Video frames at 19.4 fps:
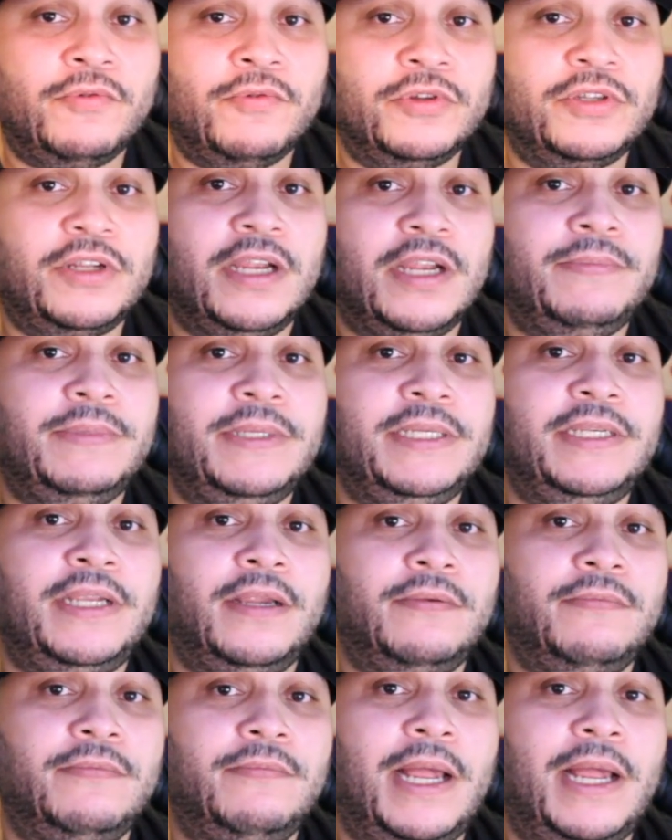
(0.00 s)
was going to be
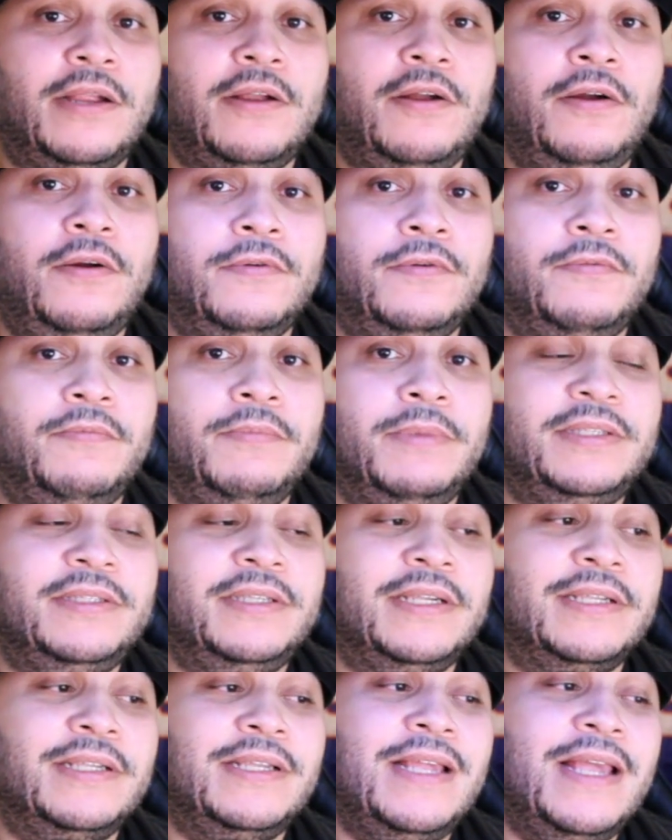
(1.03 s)
done by Code
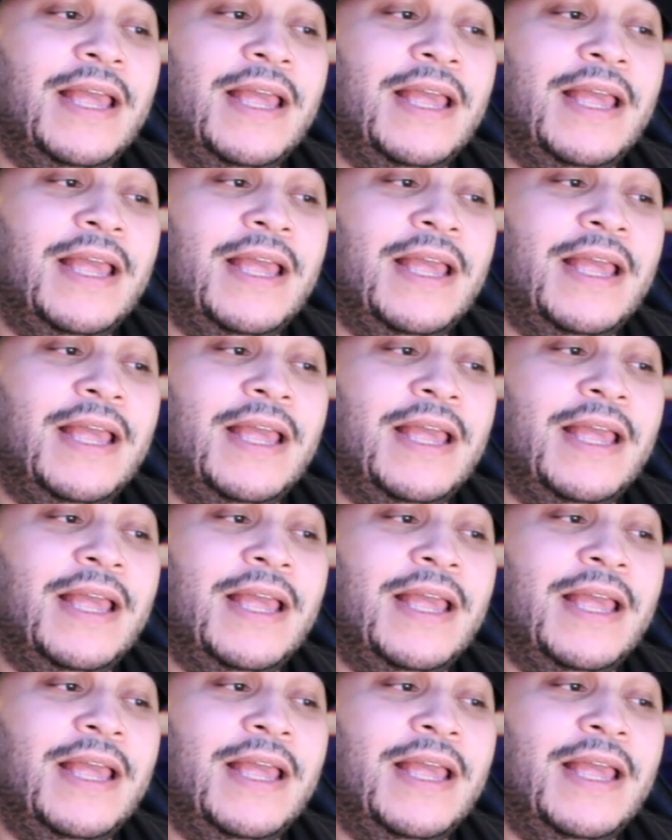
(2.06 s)
Mystic,